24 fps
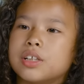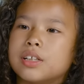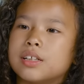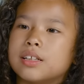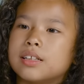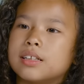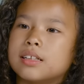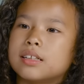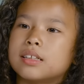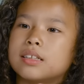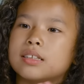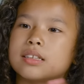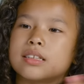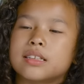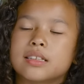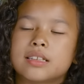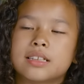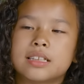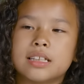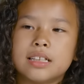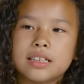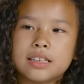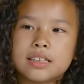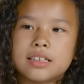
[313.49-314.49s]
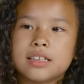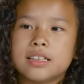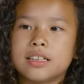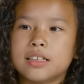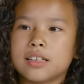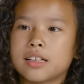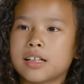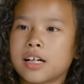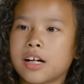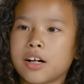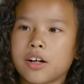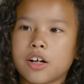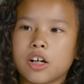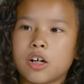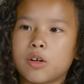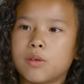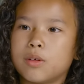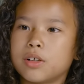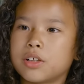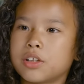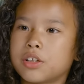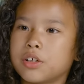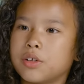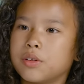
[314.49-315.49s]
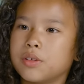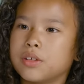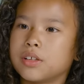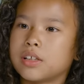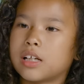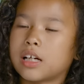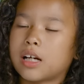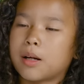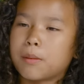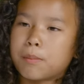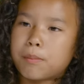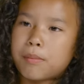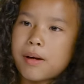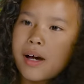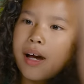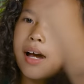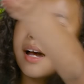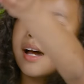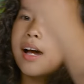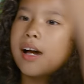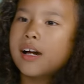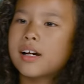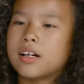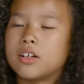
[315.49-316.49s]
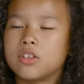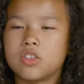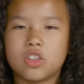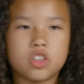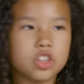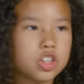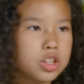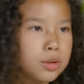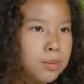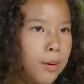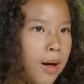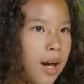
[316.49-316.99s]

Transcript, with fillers: is it's easy to carry with you in like a bag, a lunch